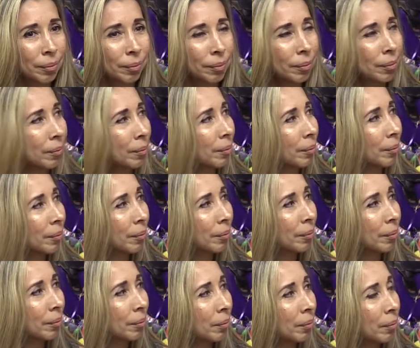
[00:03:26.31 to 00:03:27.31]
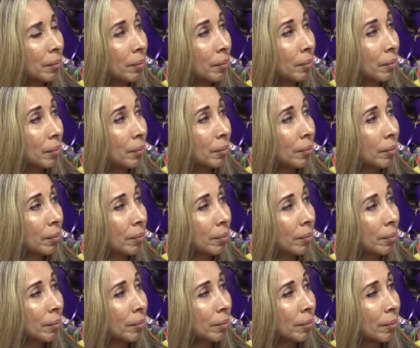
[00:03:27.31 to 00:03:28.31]

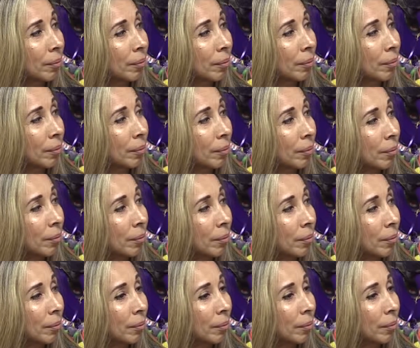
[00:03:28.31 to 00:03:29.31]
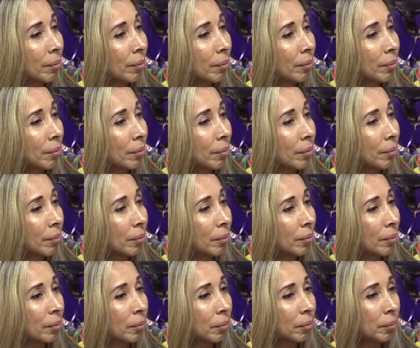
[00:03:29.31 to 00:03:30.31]

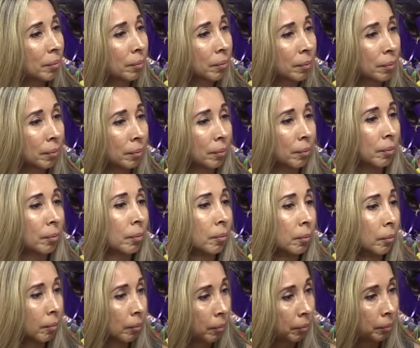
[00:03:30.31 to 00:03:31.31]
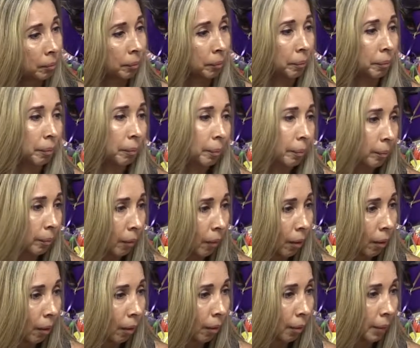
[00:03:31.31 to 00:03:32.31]

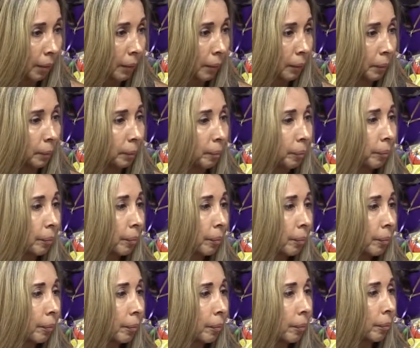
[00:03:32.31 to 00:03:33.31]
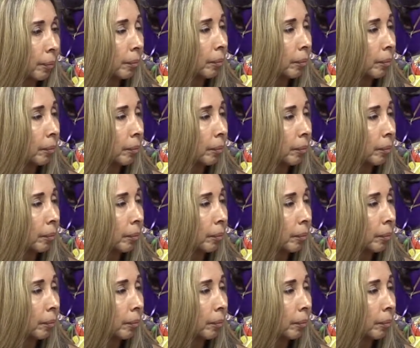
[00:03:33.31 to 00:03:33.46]
No words are spoken by the person on screen.